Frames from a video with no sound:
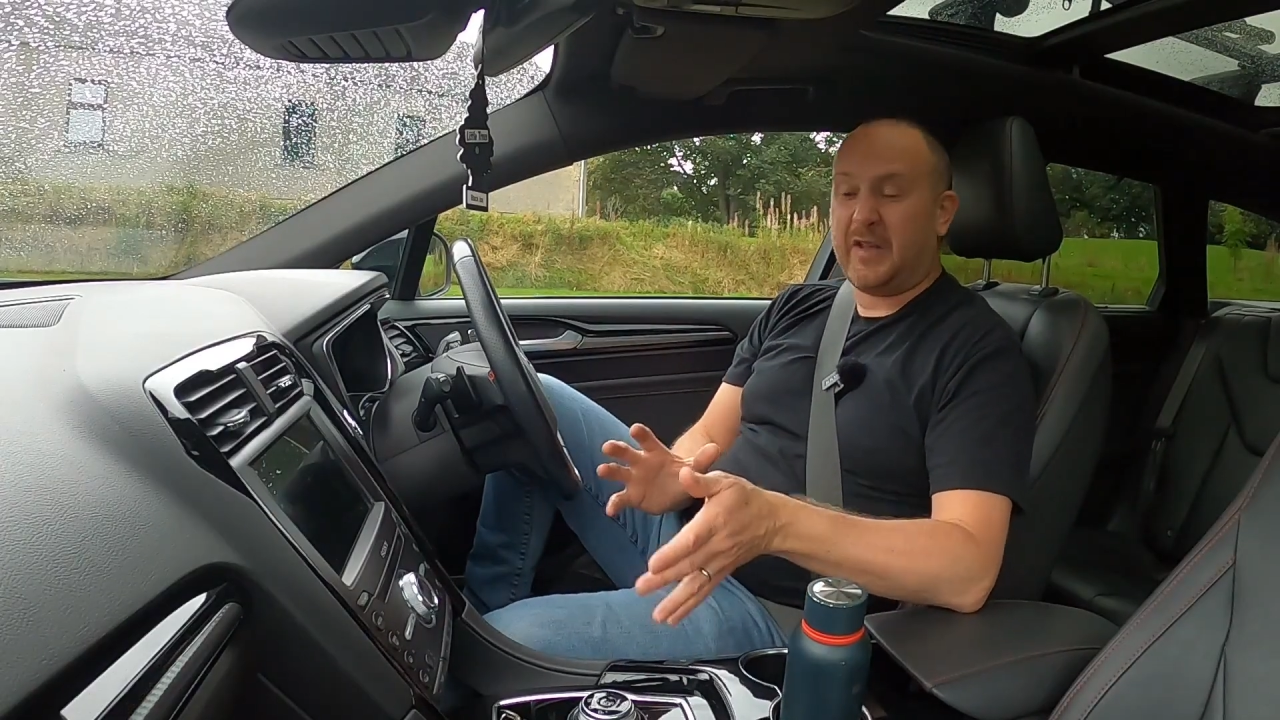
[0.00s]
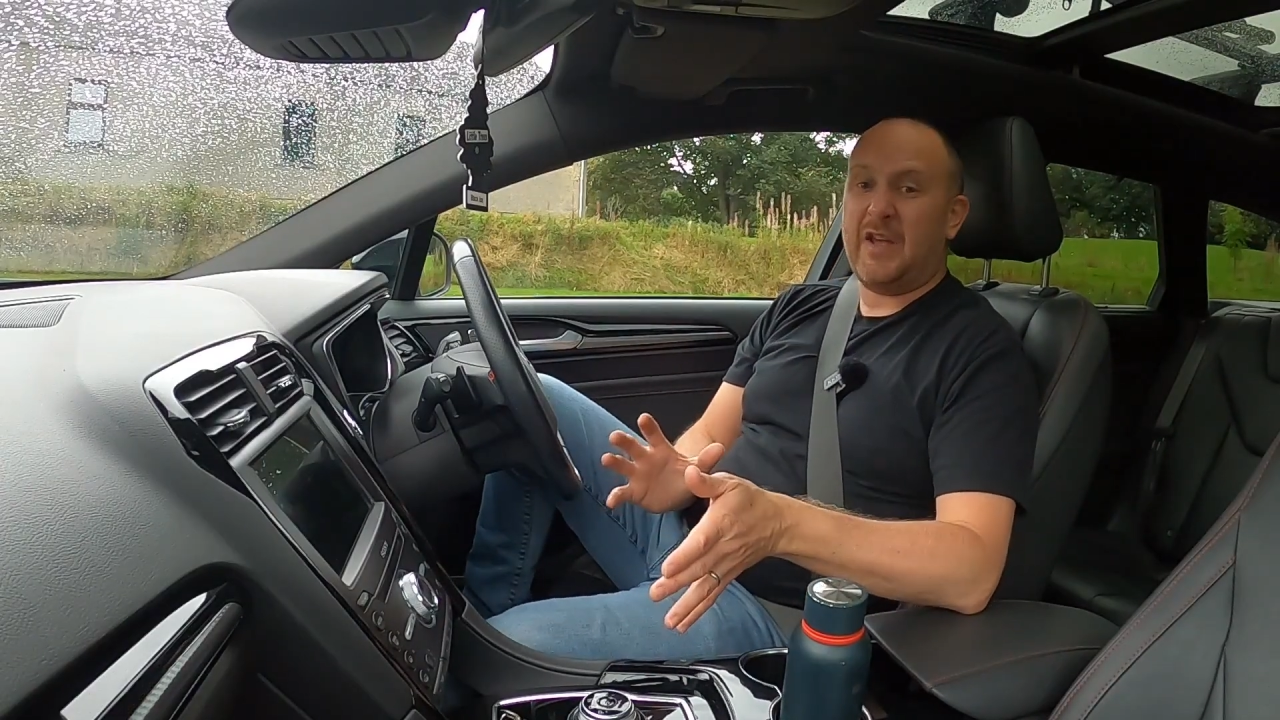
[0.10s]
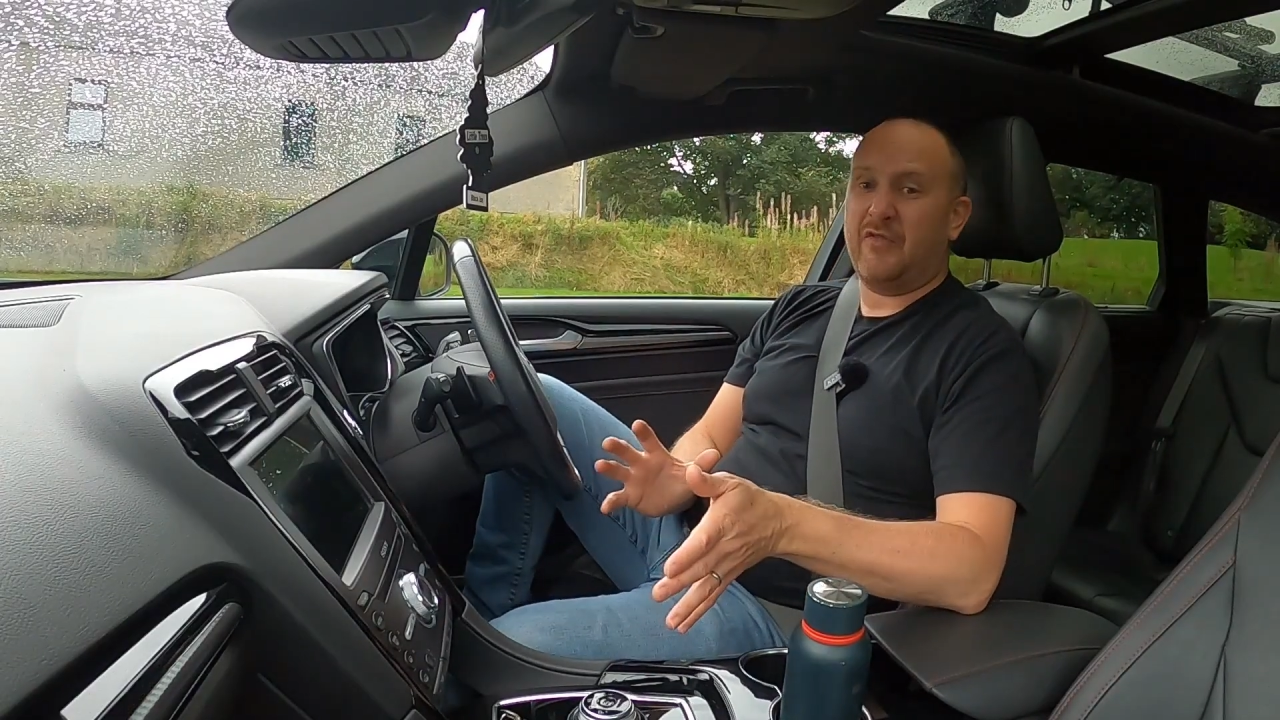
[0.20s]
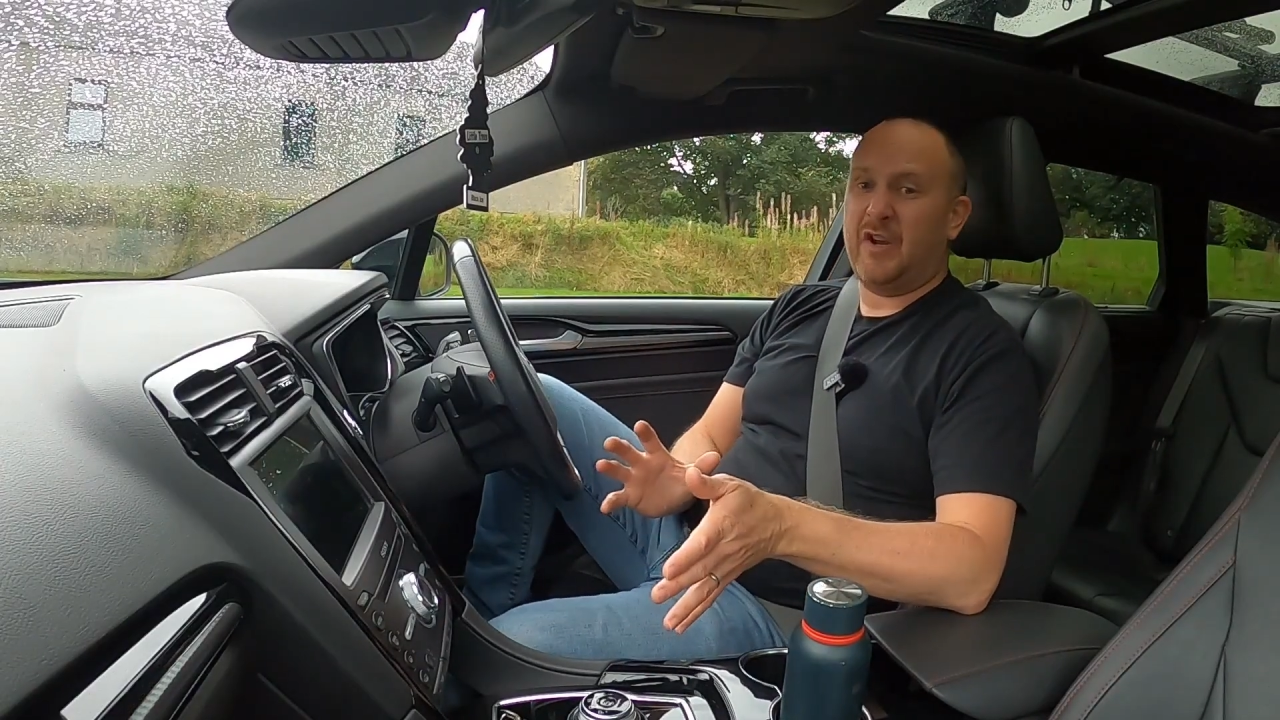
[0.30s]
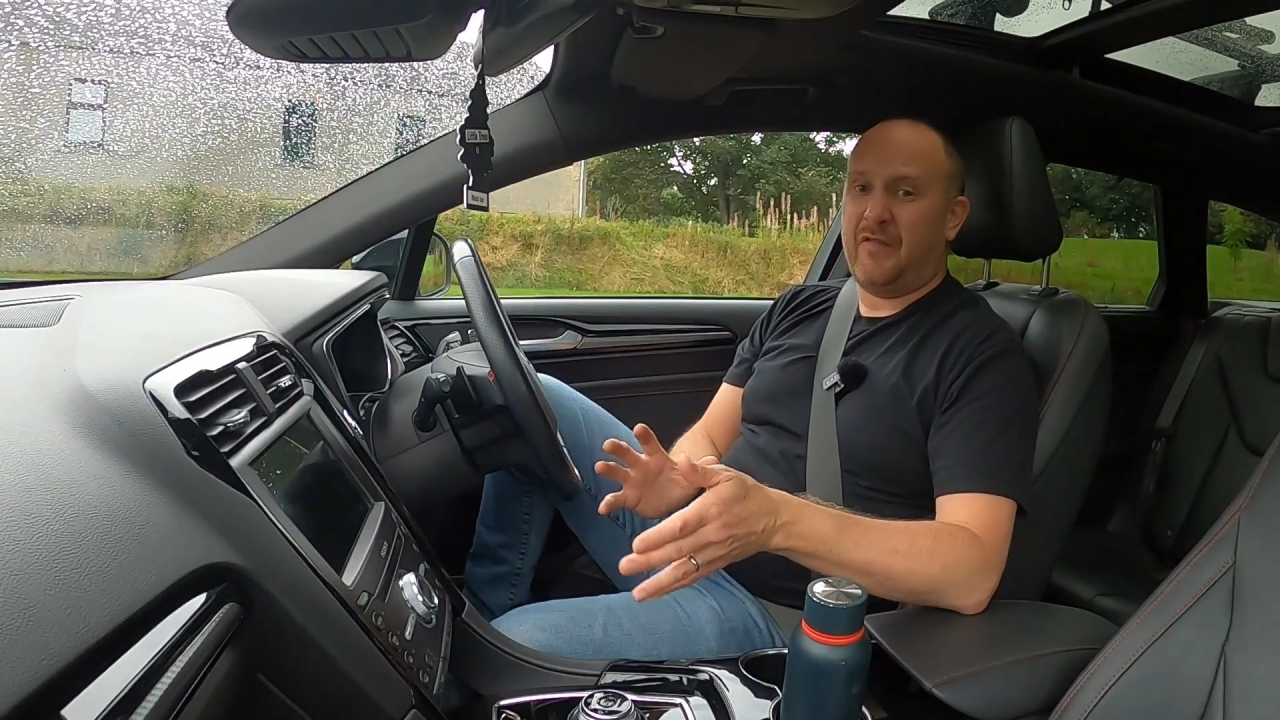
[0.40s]

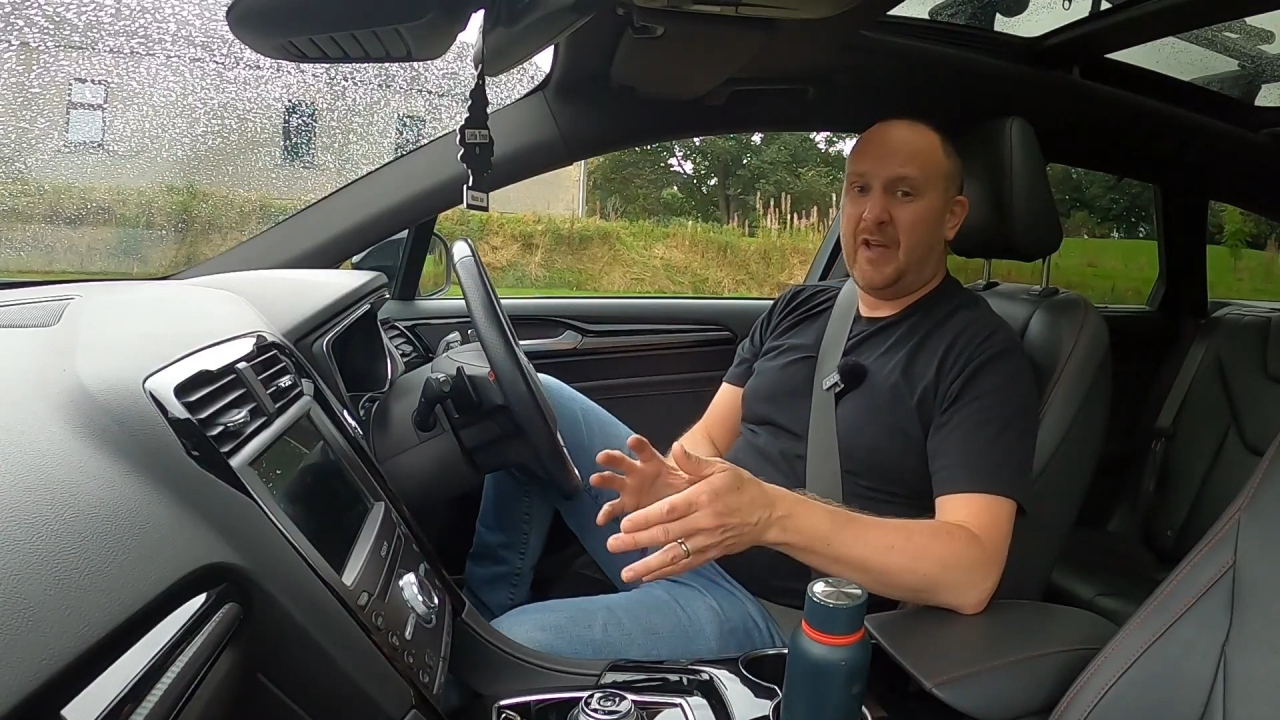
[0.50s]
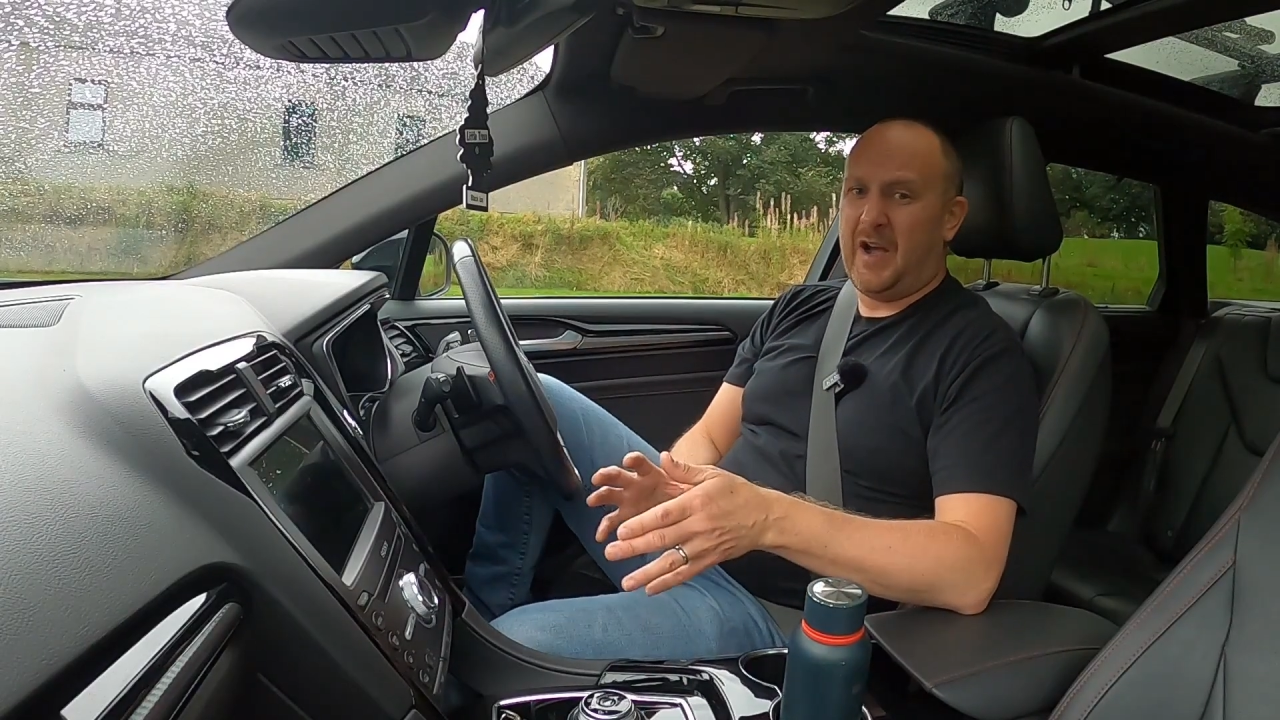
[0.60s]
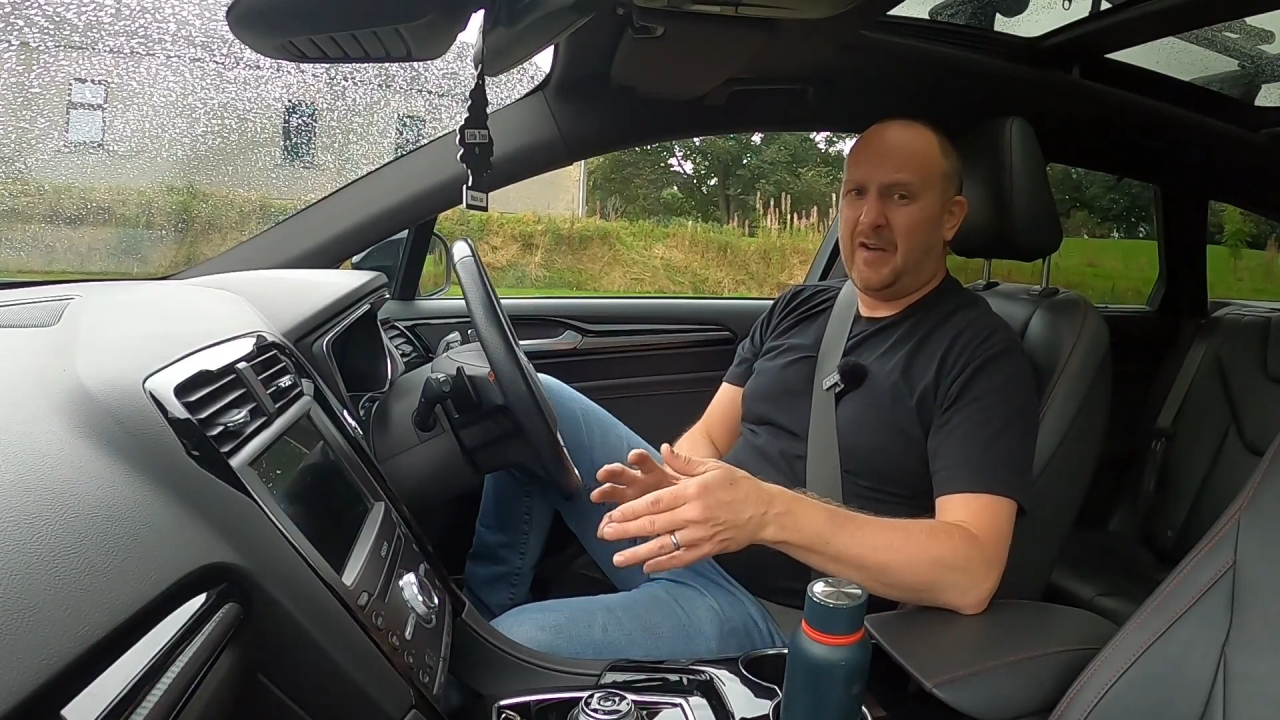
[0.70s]
getting rid of it